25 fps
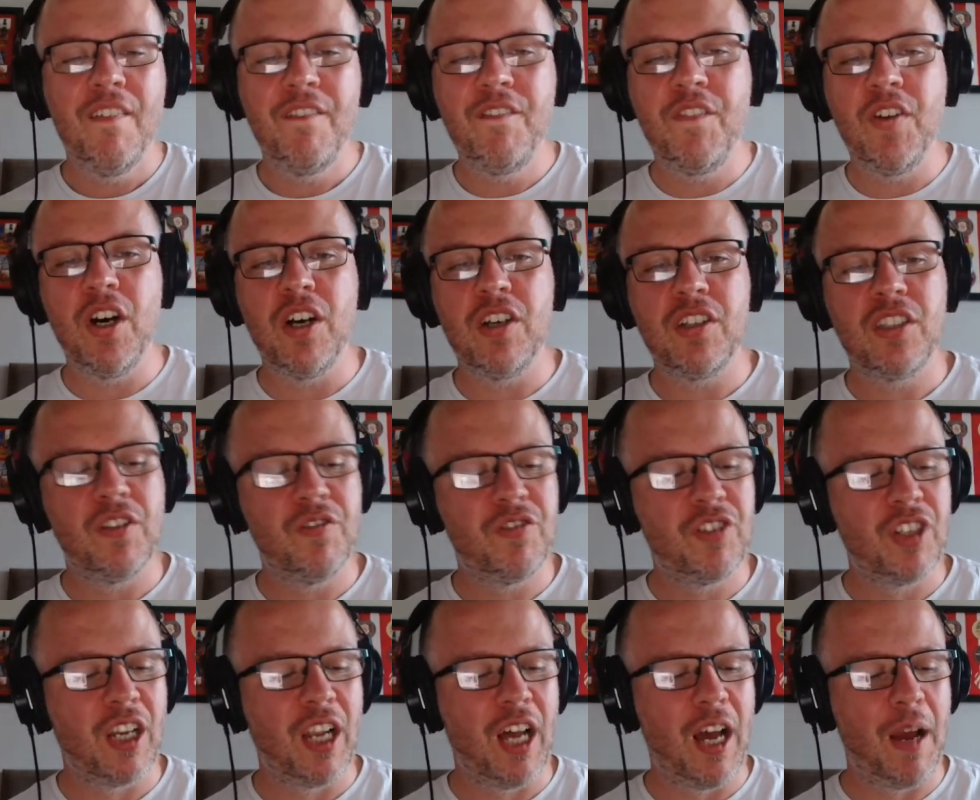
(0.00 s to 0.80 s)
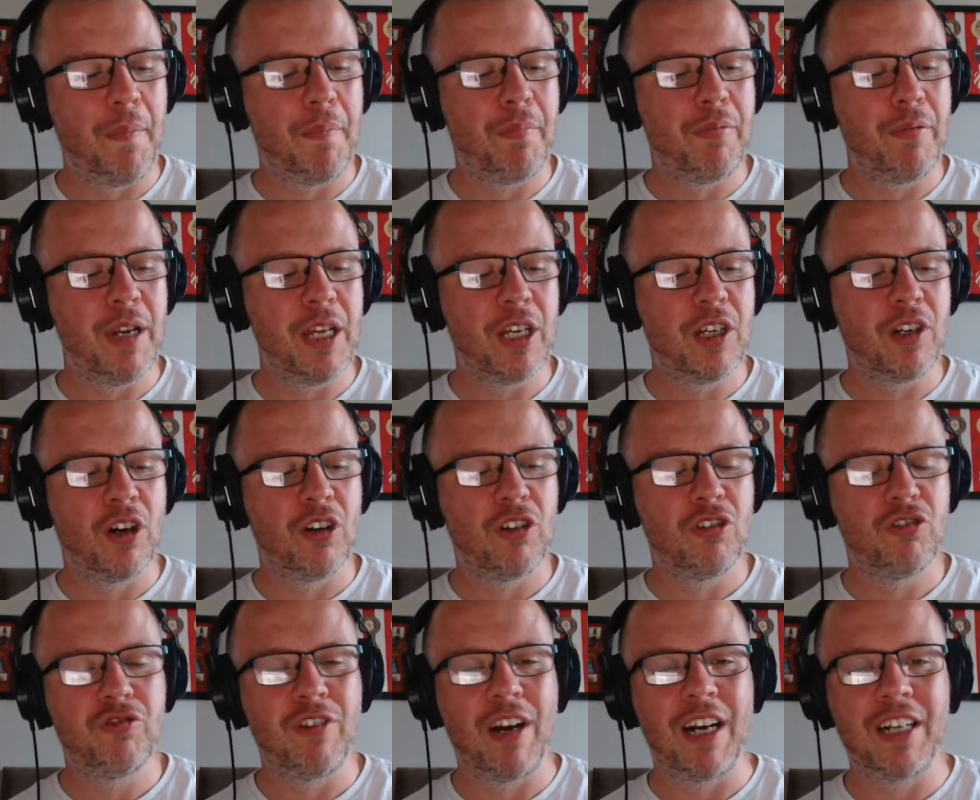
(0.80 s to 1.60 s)
1st of July
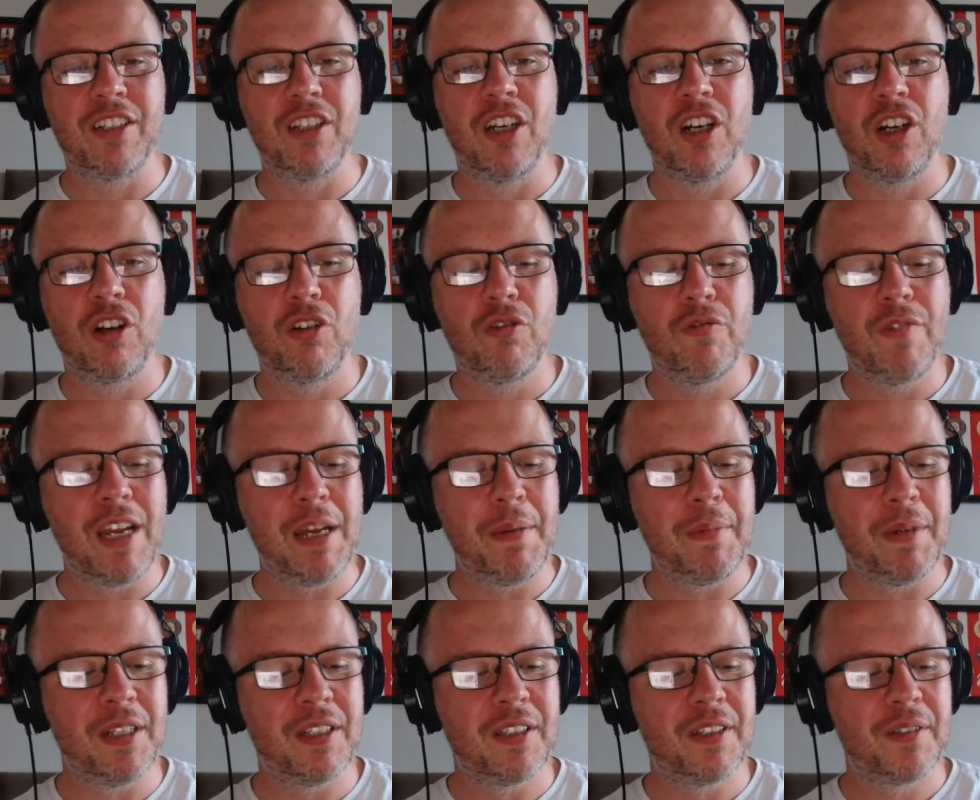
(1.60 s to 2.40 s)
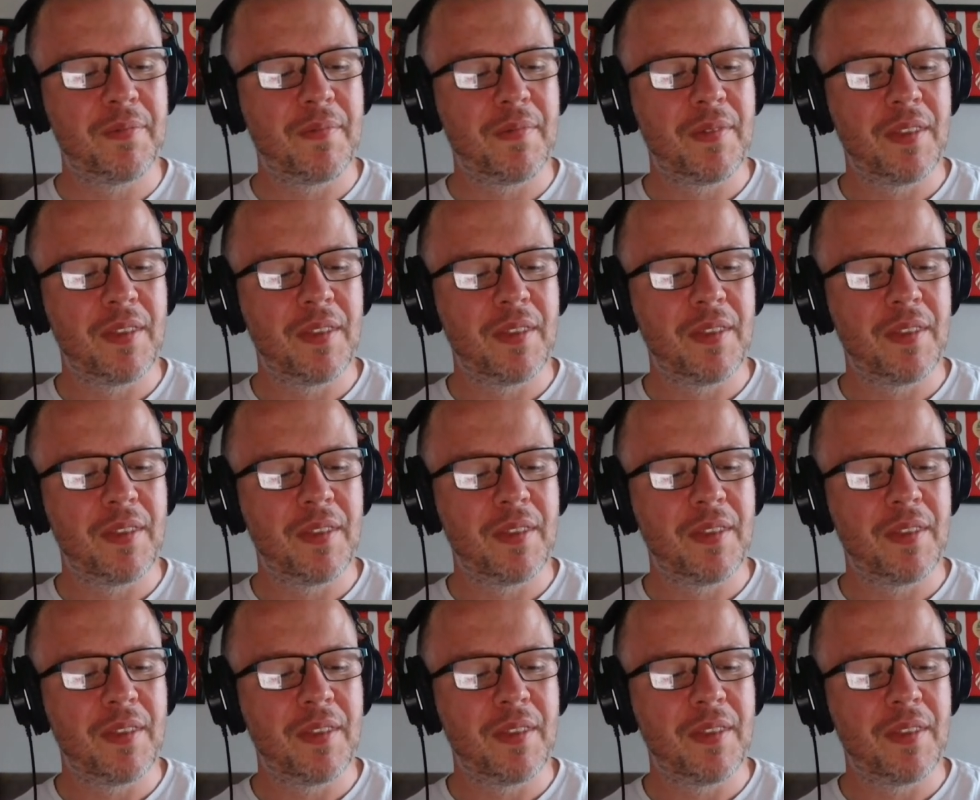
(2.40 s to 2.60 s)
pre-contract agreement.